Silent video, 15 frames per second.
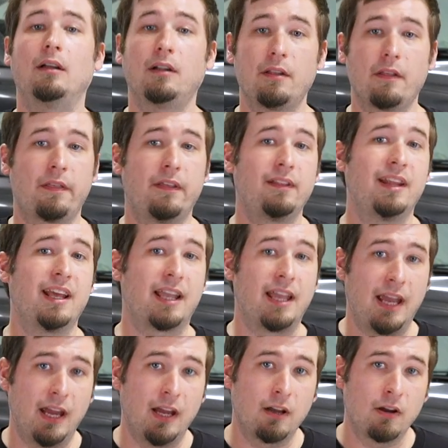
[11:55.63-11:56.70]
Another thing that
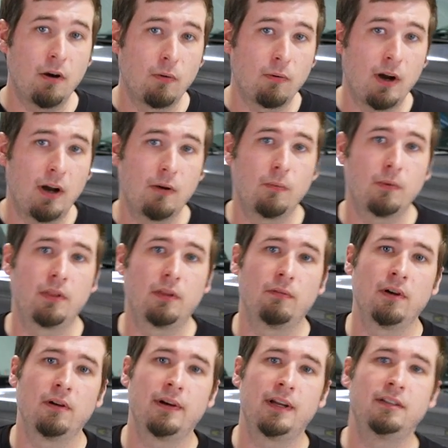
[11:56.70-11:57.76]
can go wrong with the
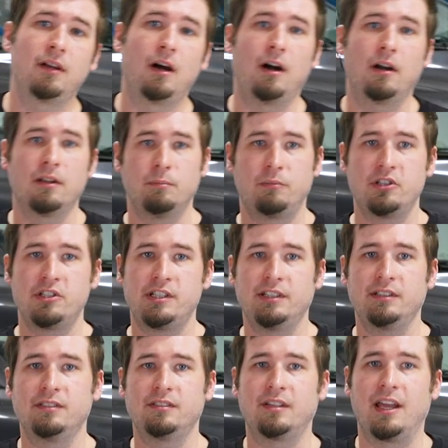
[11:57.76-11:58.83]
rear end are the
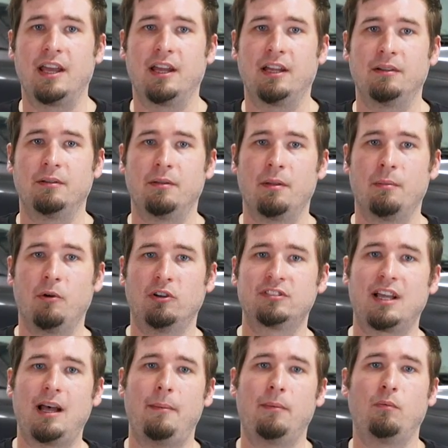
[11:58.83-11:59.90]
bushings, and the most
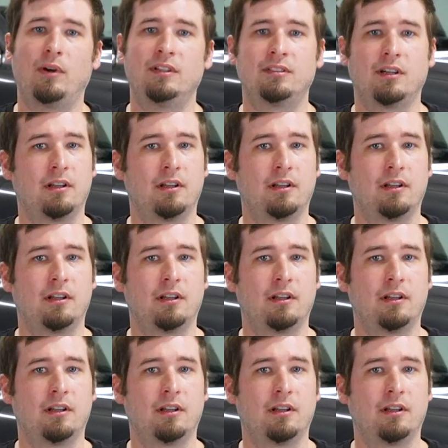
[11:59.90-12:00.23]
common ones